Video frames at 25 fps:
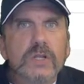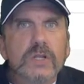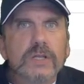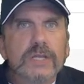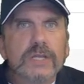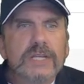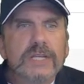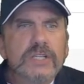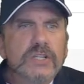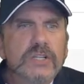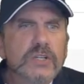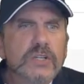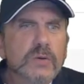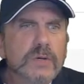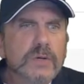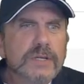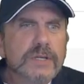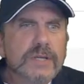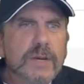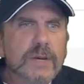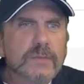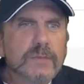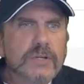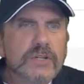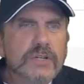Let's do a
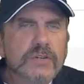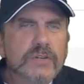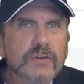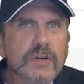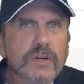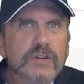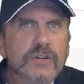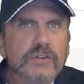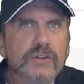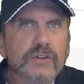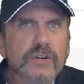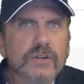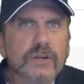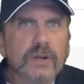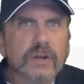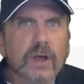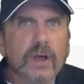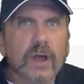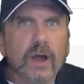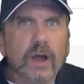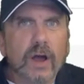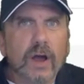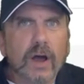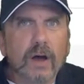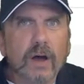demonstration
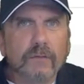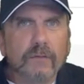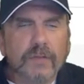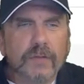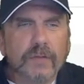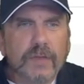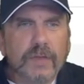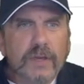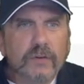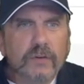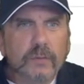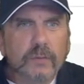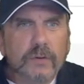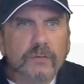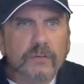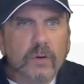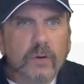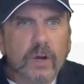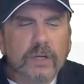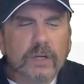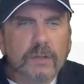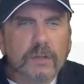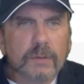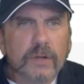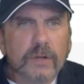of the things we've
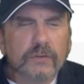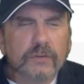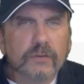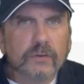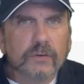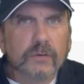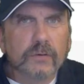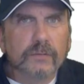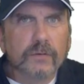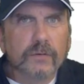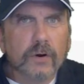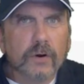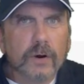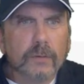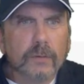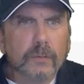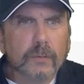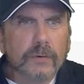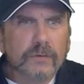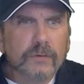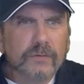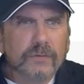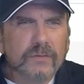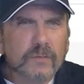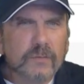talked about so far.
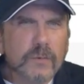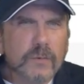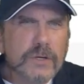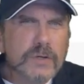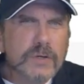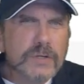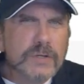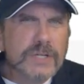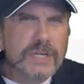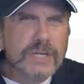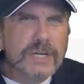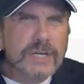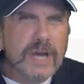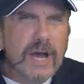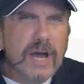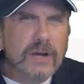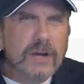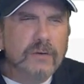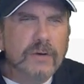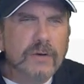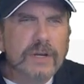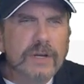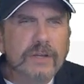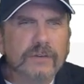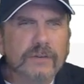And when you see
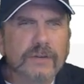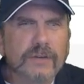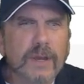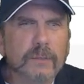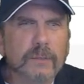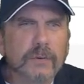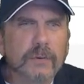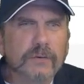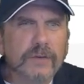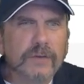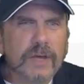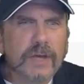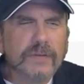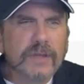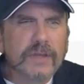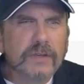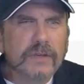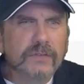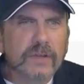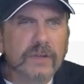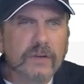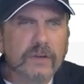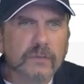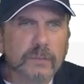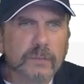concrete examples, I
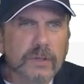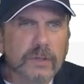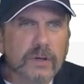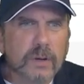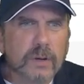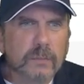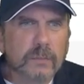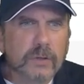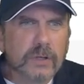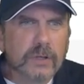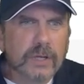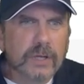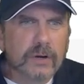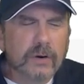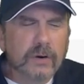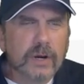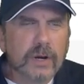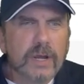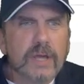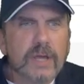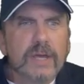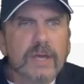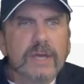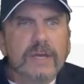think things become clearer.